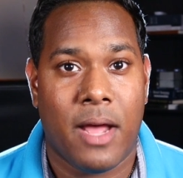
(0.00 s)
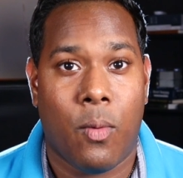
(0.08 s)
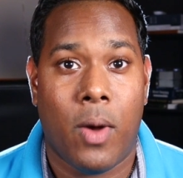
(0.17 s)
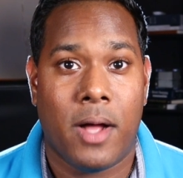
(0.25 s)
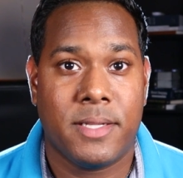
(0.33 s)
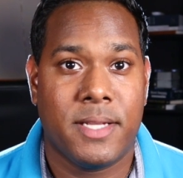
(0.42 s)
that
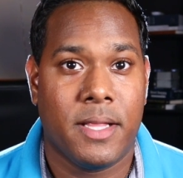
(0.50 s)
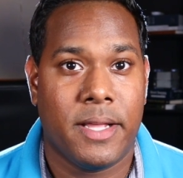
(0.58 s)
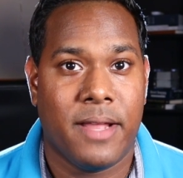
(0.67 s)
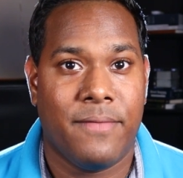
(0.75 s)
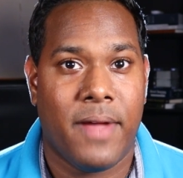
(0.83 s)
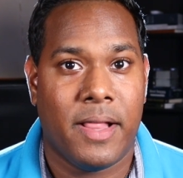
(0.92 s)
while
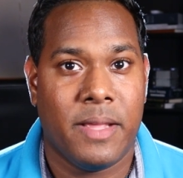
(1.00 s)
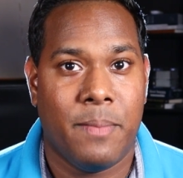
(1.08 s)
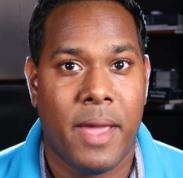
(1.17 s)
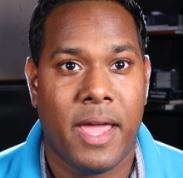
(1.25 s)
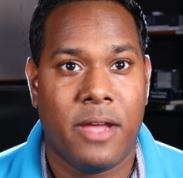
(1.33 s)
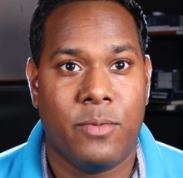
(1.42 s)
Silicon Valley
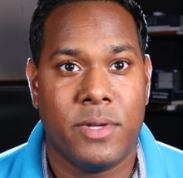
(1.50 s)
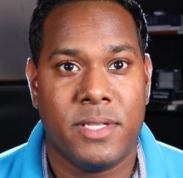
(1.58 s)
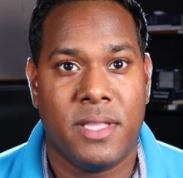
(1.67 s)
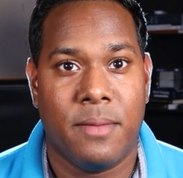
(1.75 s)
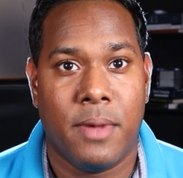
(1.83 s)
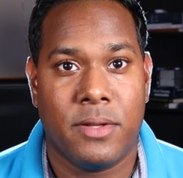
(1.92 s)
Bank
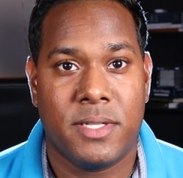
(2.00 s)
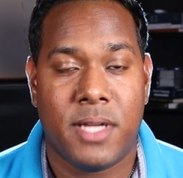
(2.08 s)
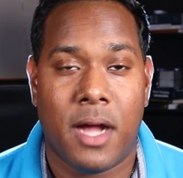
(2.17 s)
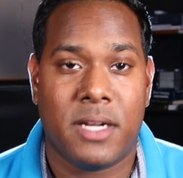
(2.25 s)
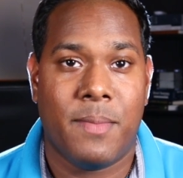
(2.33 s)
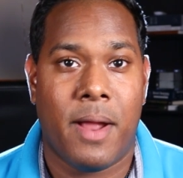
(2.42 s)
was the most
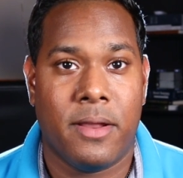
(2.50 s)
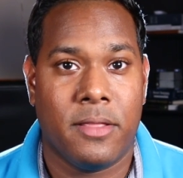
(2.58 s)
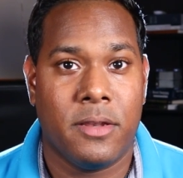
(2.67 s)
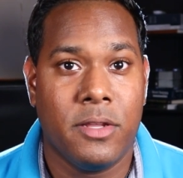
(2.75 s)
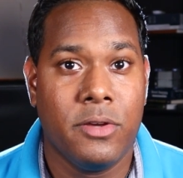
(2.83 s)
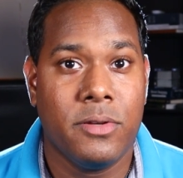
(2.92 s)
talked about in
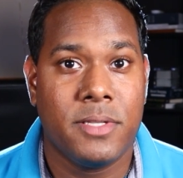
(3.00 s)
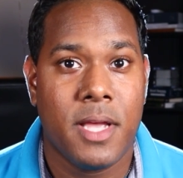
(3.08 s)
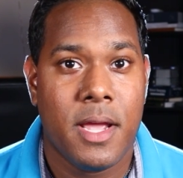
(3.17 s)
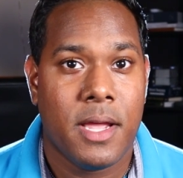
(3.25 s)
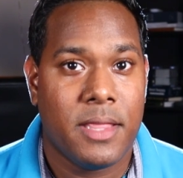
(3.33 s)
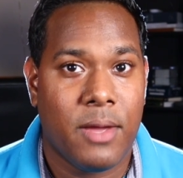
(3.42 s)
the news,
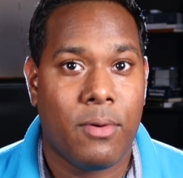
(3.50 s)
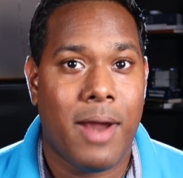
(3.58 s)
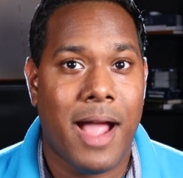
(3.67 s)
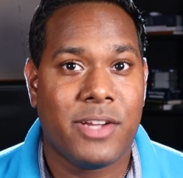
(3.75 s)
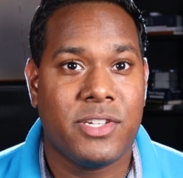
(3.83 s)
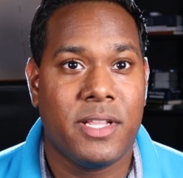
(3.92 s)
there were
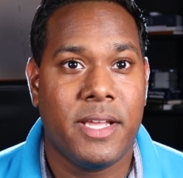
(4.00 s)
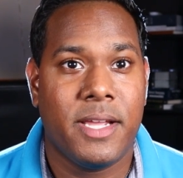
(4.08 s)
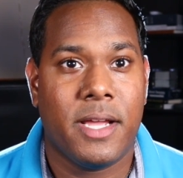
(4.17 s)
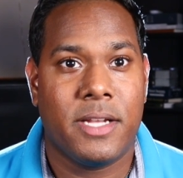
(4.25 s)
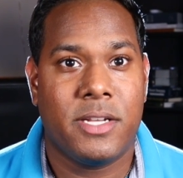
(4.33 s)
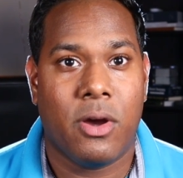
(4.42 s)

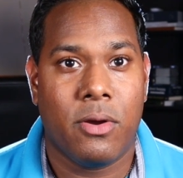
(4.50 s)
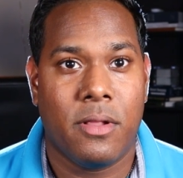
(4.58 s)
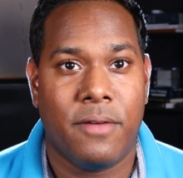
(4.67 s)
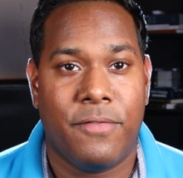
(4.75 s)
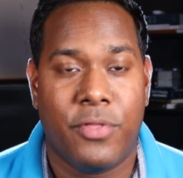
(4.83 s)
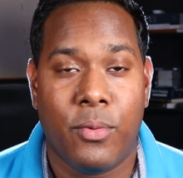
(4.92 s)
actually a total
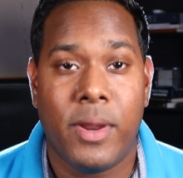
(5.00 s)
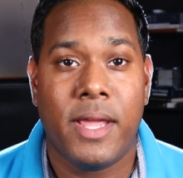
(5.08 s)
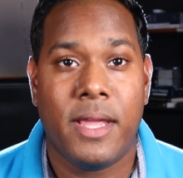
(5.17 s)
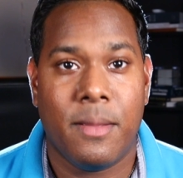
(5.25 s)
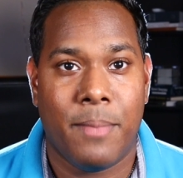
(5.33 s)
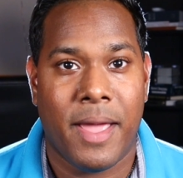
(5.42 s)
of
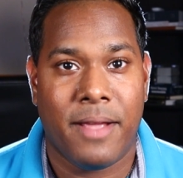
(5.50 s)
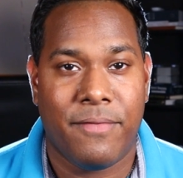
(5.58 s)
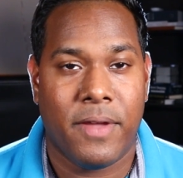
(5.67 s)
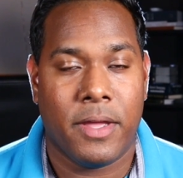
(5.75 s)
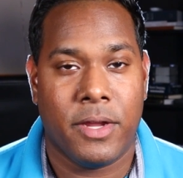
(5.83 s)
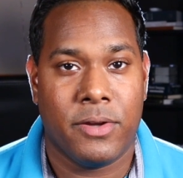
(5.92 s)
3 bank
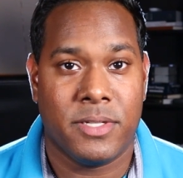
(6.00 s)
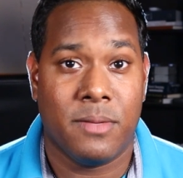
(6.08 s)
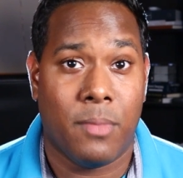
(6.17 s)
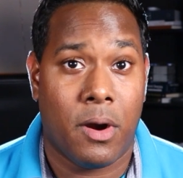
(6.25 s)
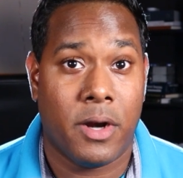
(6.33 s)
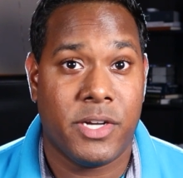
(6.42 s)
failures
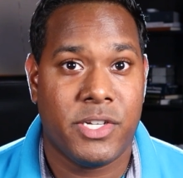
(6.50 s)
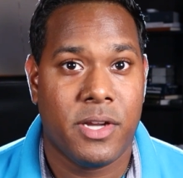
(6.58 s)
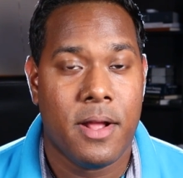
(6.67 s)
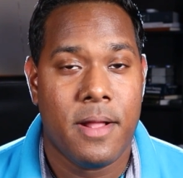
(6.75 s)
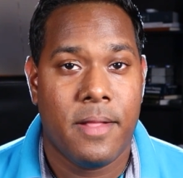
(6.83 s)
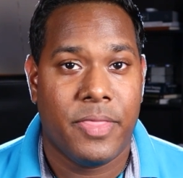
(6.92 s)
in
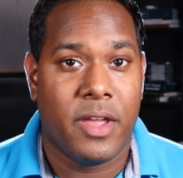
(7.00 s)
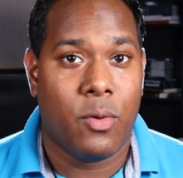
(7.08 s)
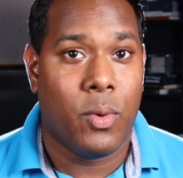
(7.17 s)
March. There